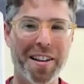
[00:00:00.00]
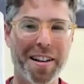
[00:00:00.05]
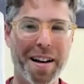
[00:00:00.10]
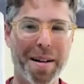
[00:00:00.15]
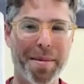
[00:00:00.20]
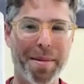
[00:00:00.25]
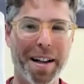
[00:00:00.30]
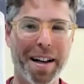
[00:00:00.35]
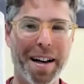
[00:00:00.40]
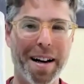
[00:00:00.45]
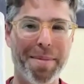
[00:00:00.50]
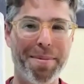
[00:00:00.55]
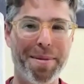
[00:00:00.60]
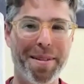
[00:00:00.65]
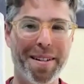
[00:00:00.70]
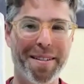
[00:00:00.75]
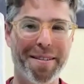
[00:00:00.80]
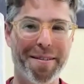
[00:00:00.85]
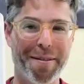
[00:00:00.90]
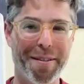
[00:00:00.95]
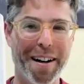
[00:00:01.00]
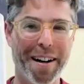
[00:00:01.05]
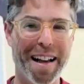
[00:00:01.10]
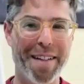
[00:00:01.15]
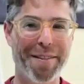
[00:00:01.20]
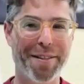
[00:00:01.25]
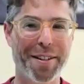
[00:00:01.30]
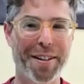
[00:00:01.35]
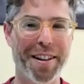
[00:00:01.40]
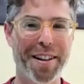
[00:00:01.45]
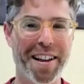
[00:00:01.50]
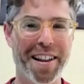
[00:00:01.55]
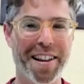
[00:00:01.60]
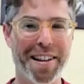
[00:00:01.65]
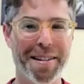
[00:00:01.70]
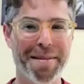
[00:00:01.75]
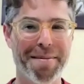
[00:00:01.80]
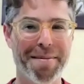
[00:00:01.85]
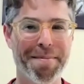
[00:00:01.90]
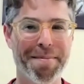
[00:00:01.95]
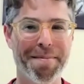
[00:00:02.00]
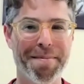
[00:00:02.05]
coming up right after this.